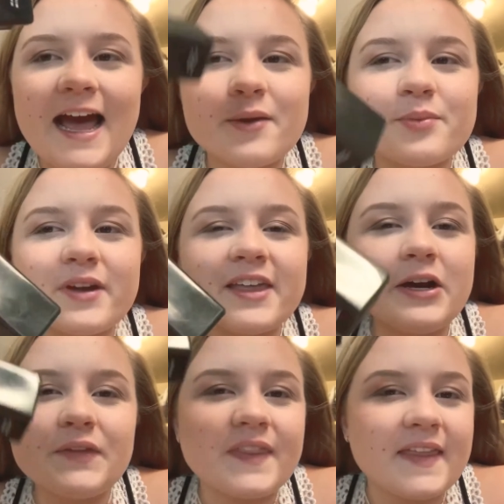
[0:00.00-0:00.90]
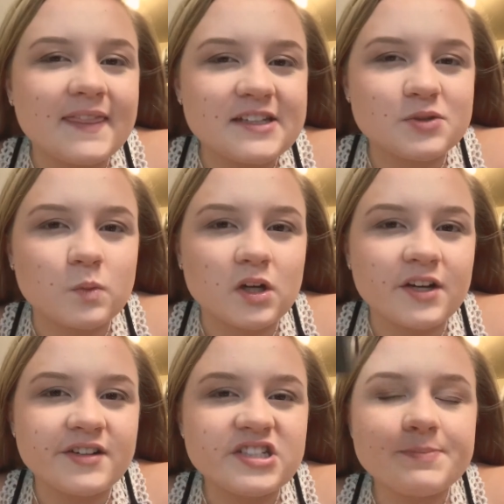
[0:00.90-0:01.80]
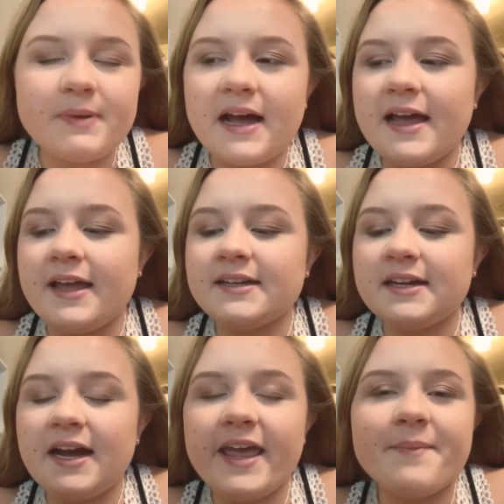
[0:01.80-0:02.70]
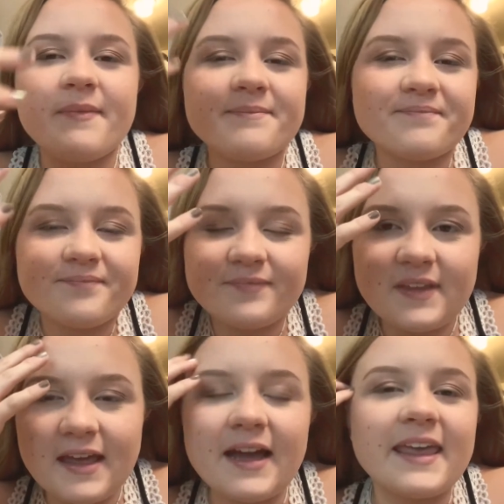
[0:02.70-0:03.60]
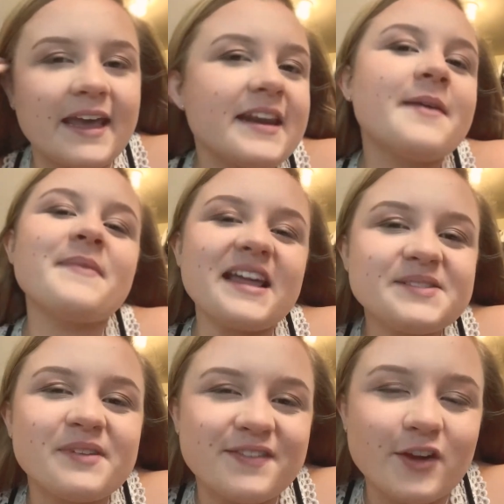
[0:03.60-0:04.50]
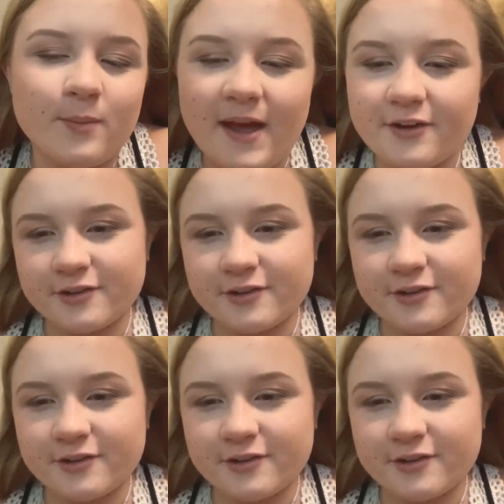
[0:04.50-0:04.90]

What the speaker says: I really don't think this works, but it makes me feel better.